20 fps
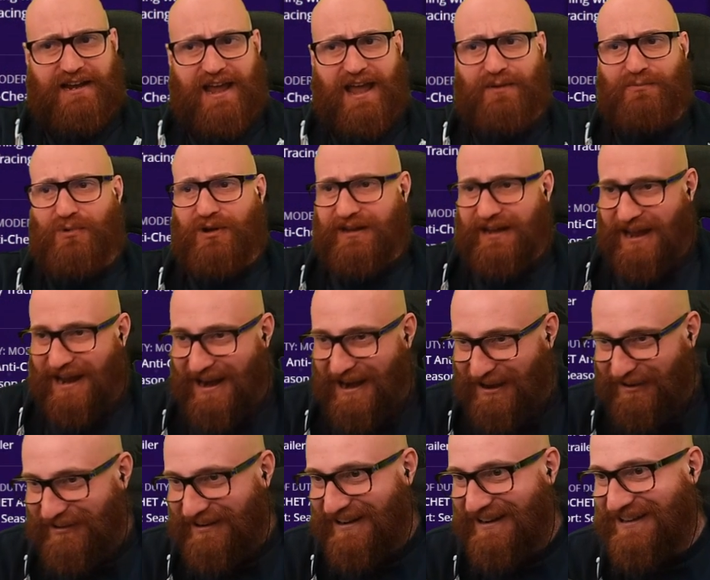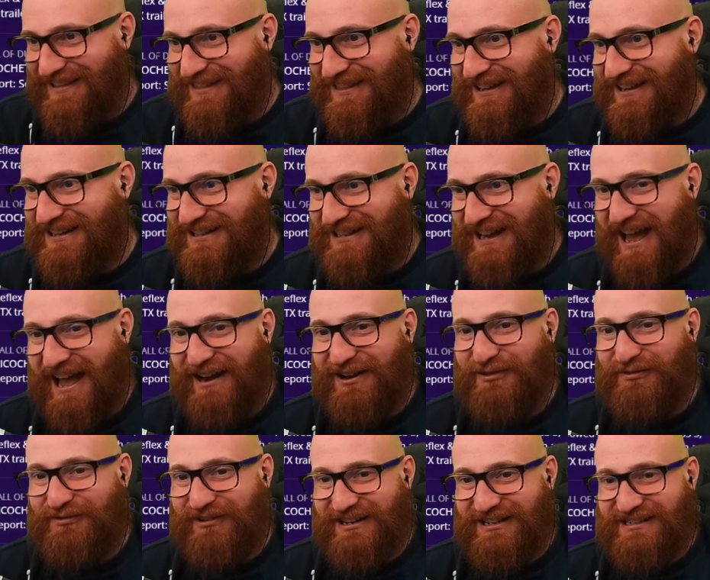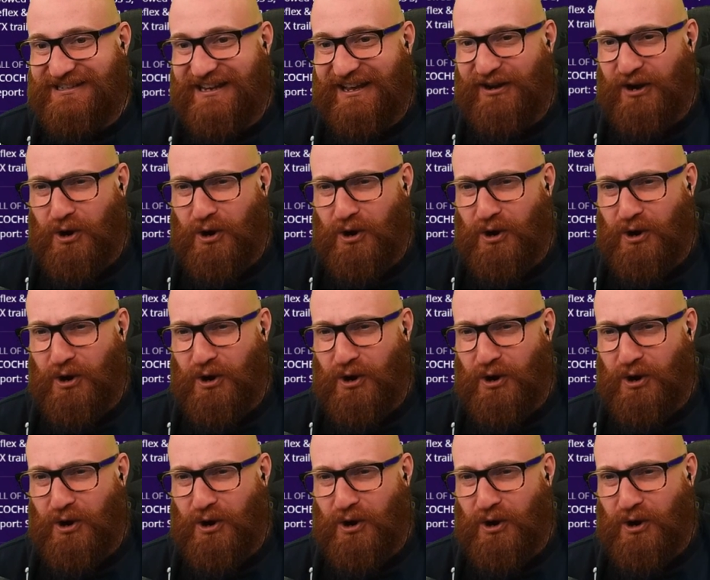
and will carry the attack reset